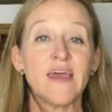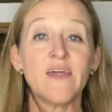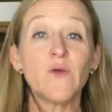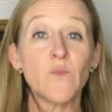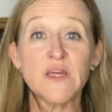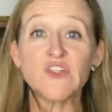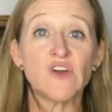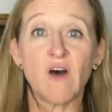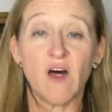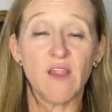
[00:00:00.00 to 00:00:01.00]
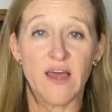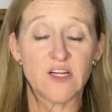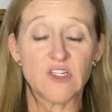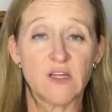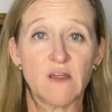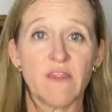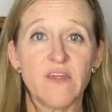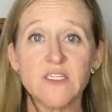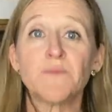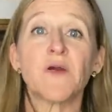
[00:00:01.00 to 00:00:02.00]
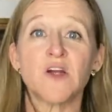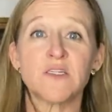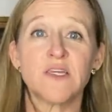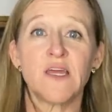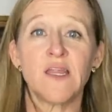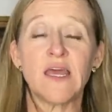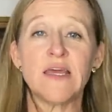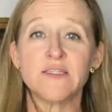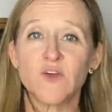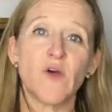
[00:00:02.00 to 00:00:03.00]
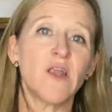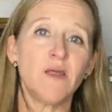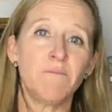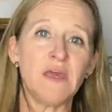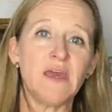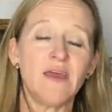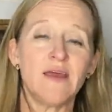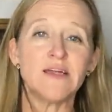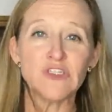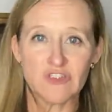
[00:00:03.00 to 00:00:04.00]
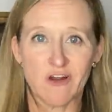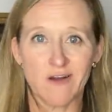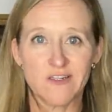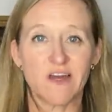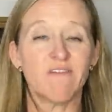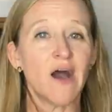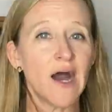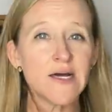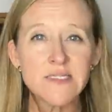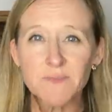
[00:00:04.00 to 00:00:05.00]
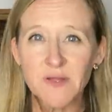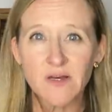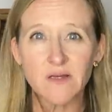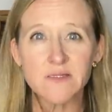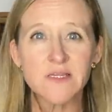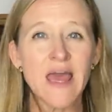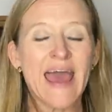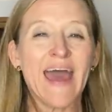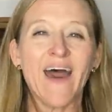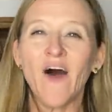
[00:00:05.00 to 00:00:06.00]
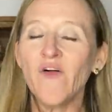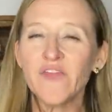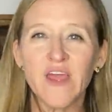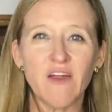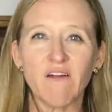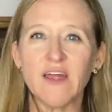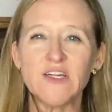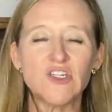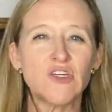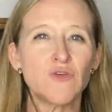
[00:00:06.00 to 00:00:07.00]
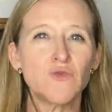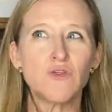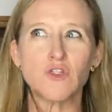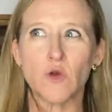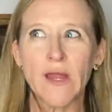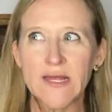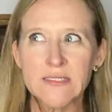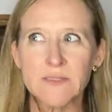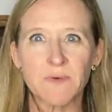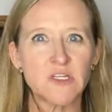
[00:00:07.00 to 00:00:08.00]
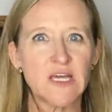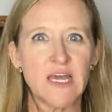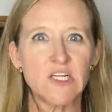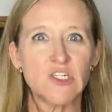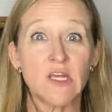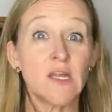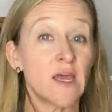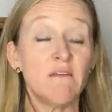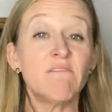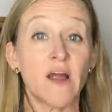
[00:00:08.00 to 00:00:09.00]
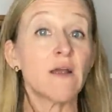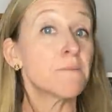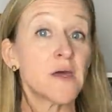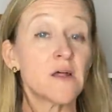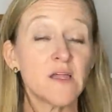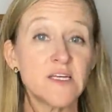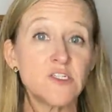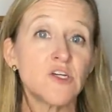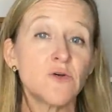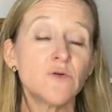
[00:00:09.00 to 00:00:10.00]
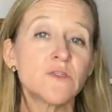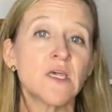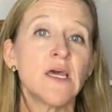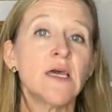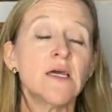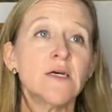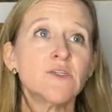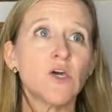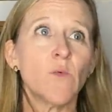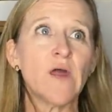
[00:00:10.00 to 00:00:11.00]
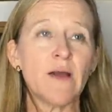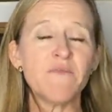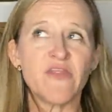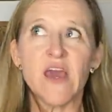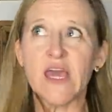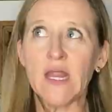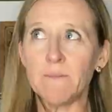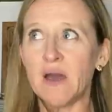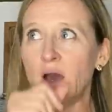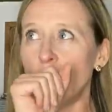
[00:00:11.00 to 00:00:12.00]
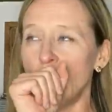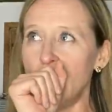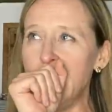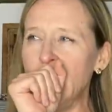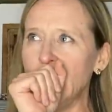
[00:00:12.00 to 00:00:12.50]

In the regional election, this person is going to be in charge of hospitals, healthcare issues, transportation, environmental issues, so when I'm thinking about